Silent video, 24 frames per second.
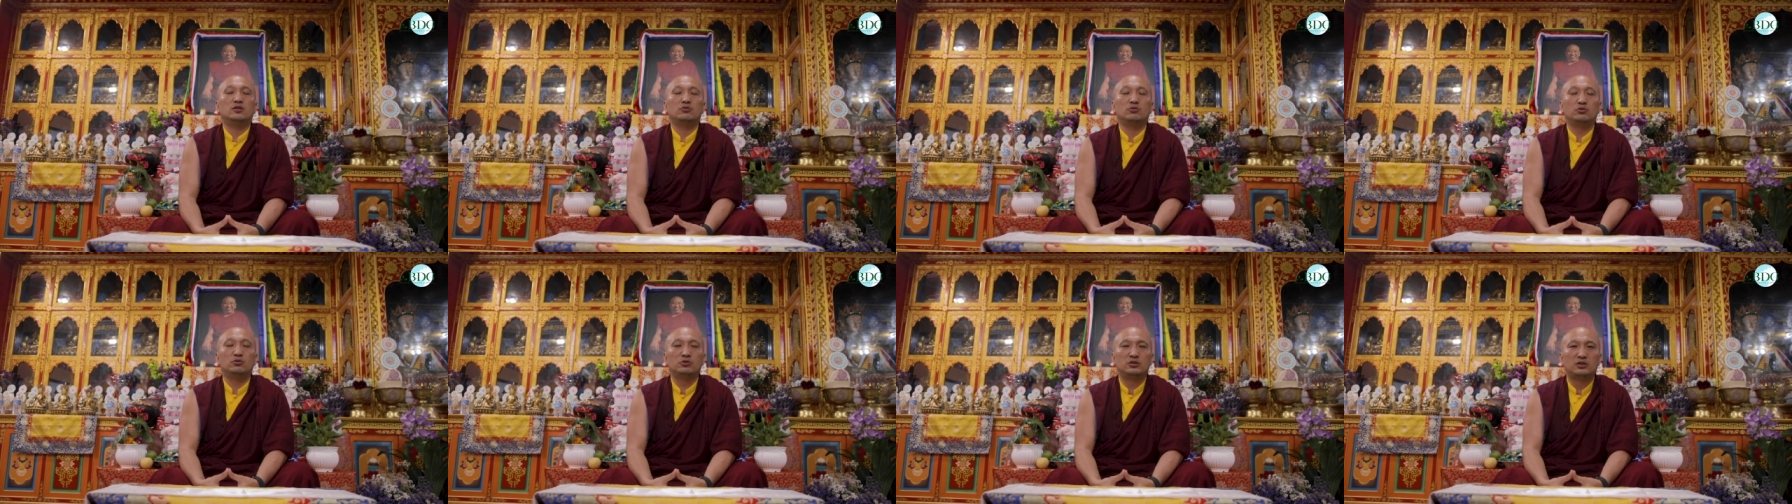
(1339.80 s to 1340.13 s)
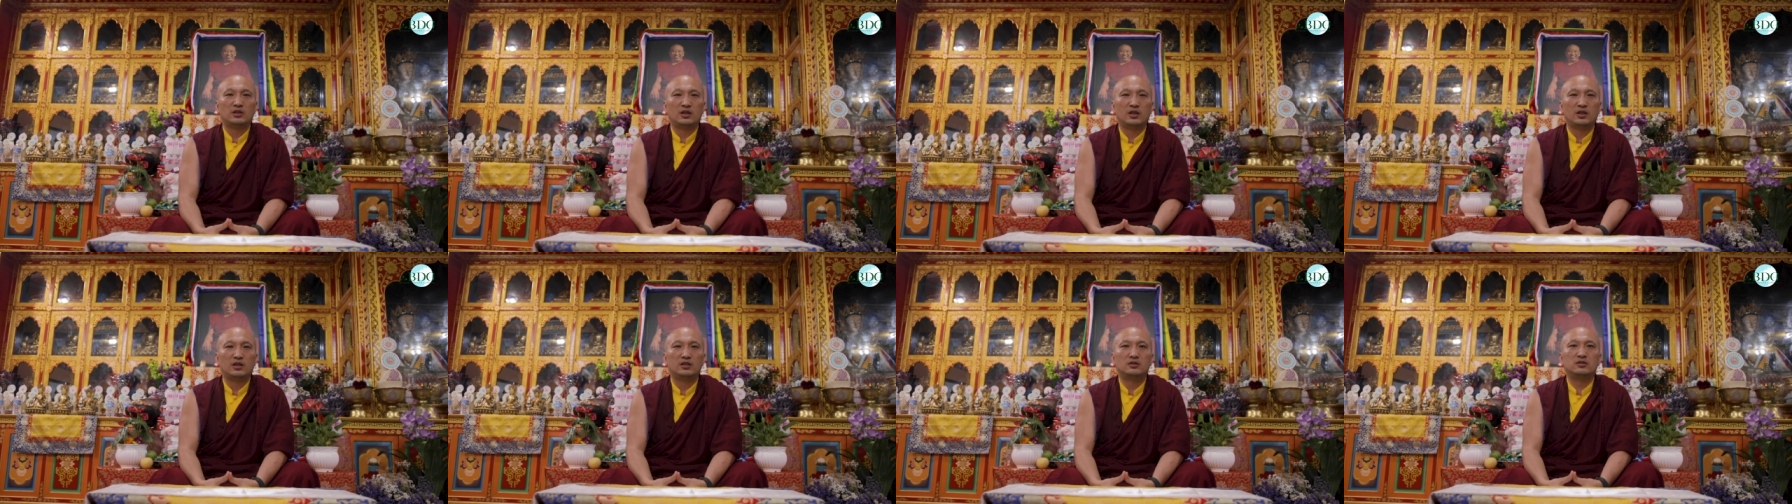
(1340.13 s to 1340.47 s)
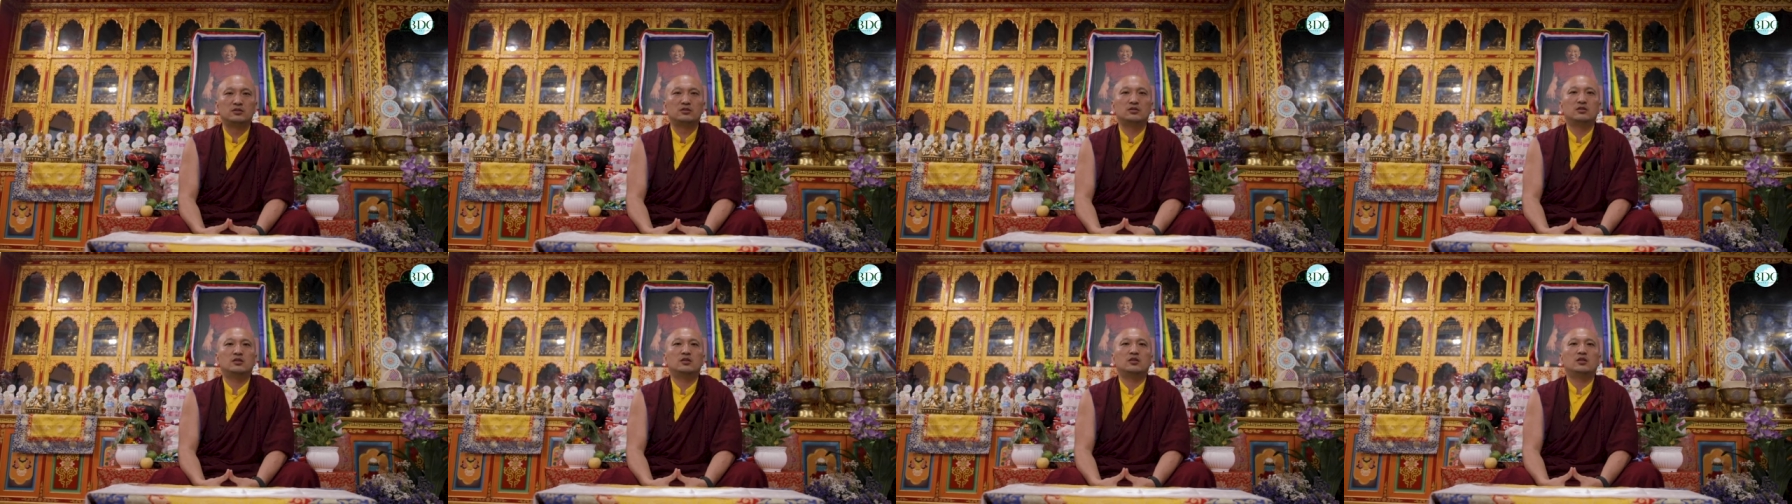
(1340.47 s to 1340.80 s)
good
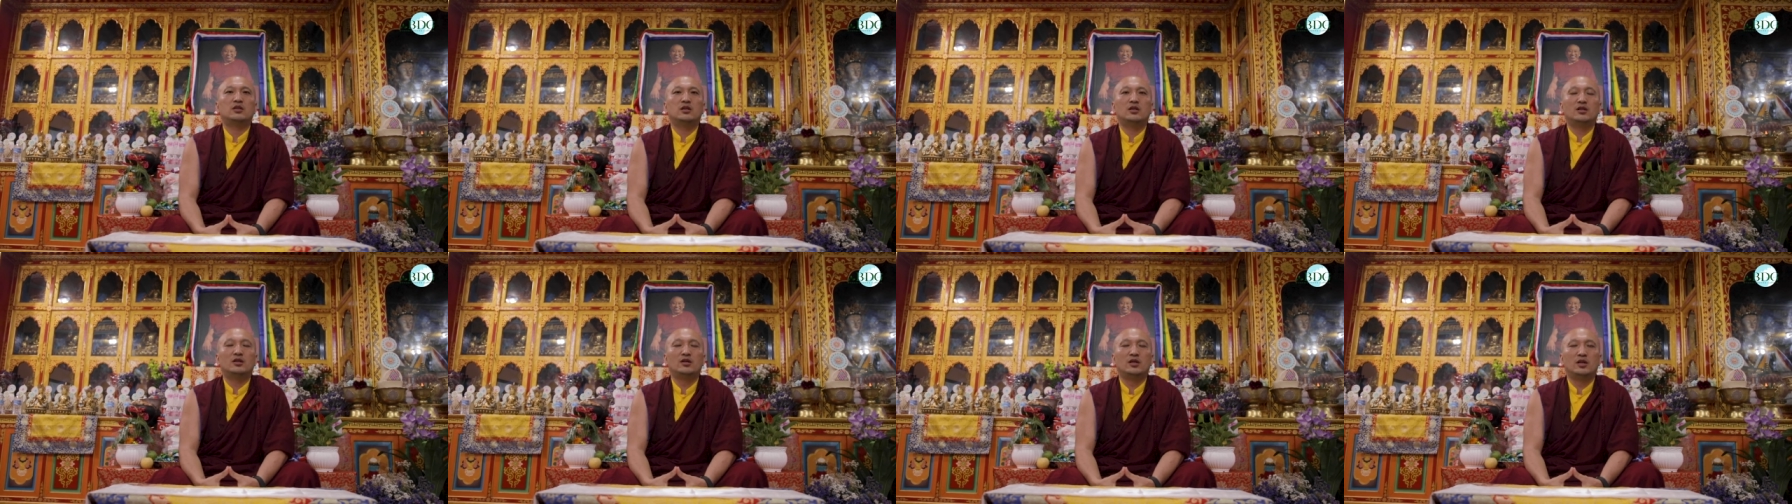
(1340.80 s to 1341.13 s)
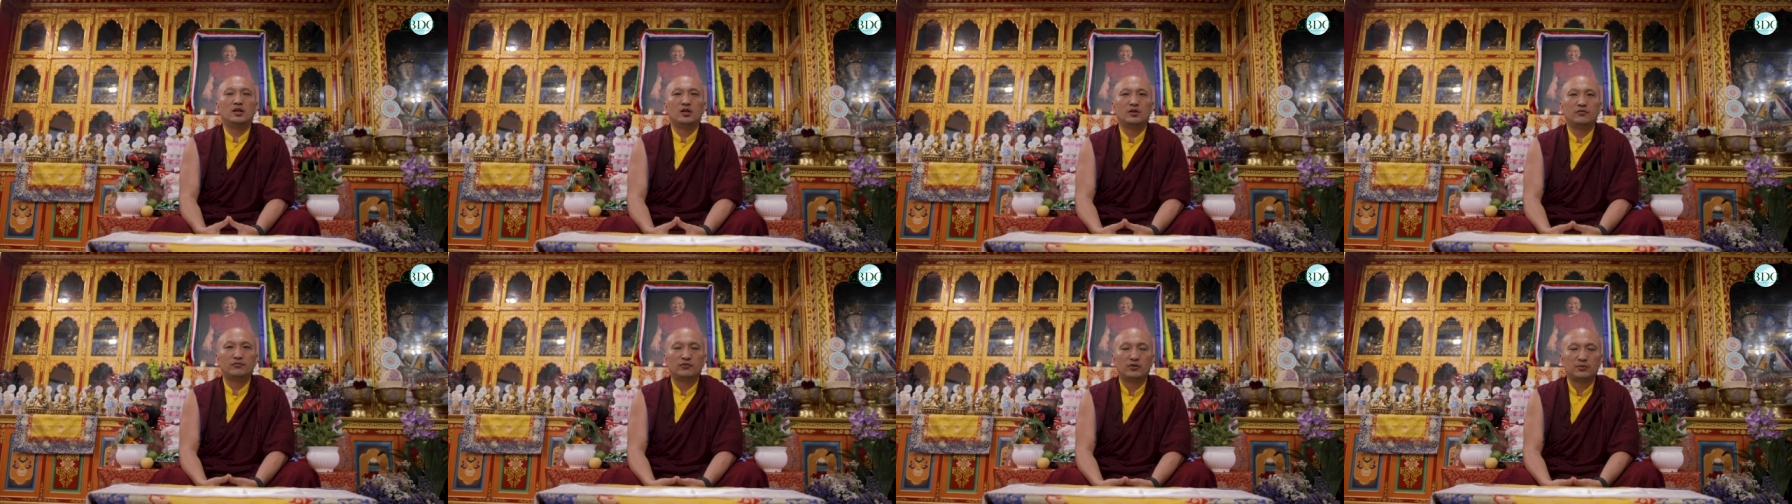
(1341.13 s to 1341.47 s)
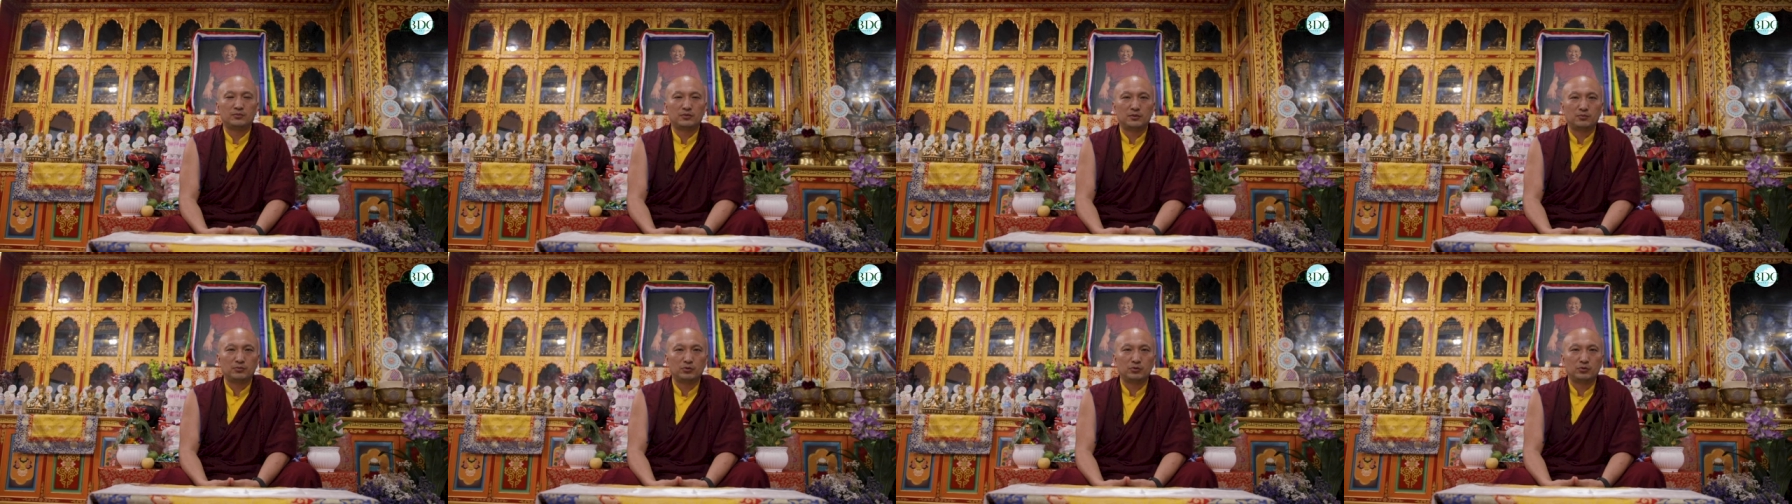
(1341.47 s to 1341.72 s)
heart, from the